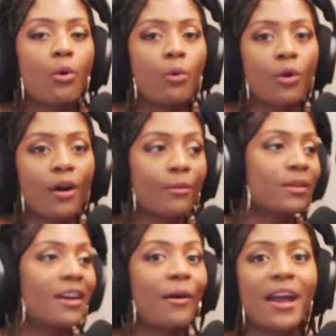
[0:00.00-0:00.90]
or
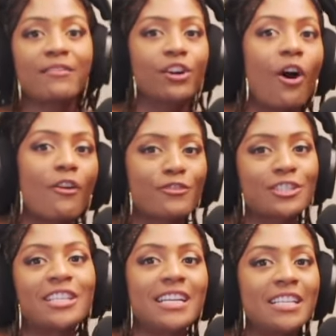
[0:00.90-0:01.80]
without having to cough or
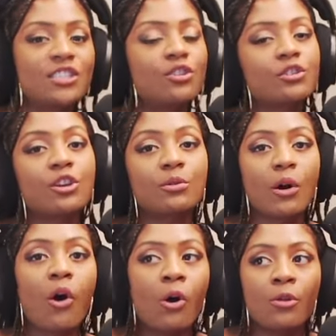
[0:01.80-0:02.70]
sneeze. You know, so
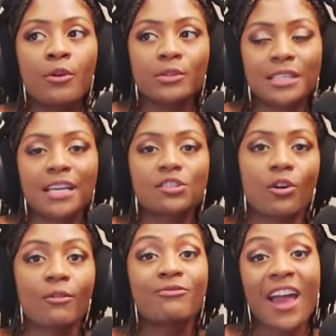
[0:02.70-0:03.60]
all those things
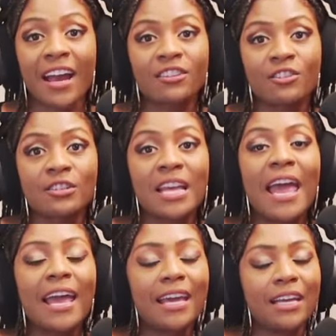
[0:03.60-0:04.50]
are factors
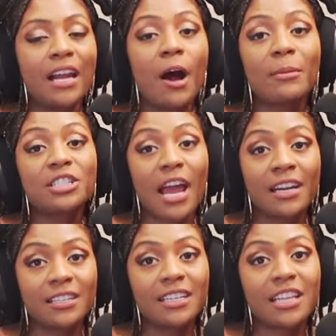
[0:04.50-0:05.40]
in how much
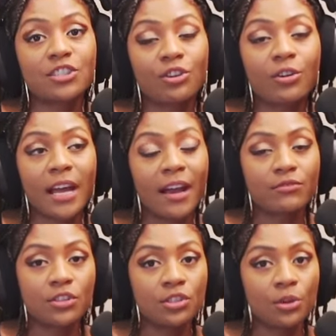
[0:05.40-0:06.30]
editing that you're going to
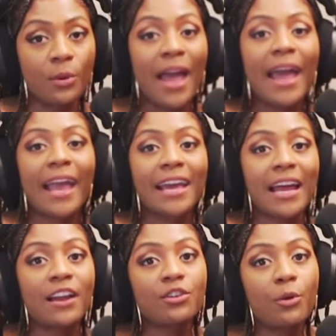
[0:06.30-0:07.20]
have to do. And
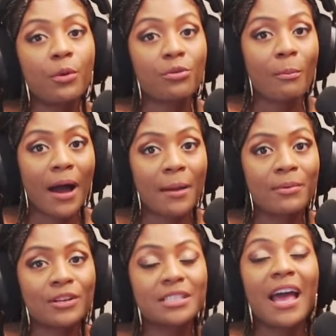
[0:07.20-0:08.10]
I know with my
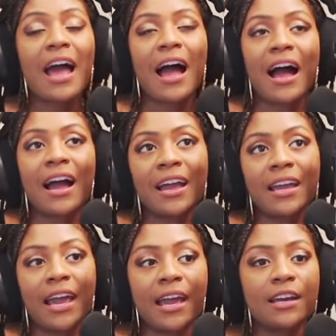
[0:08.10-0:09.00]
books, I
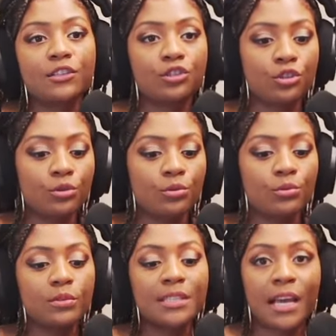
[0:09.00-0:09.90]
had
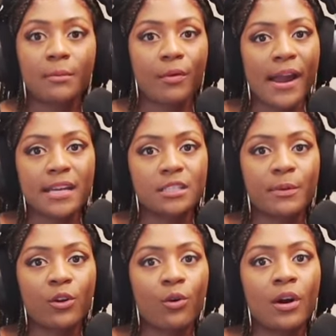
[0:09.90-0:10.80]
to take breaks
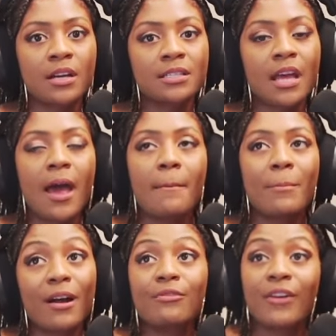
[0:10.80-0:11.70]
because
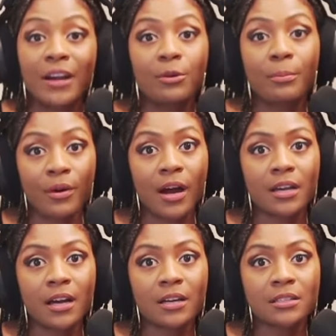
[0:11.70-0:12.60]
my final
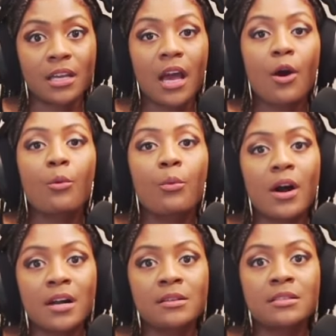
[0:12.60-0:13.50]
product
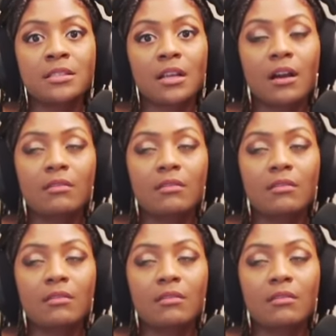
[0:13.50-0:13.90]
was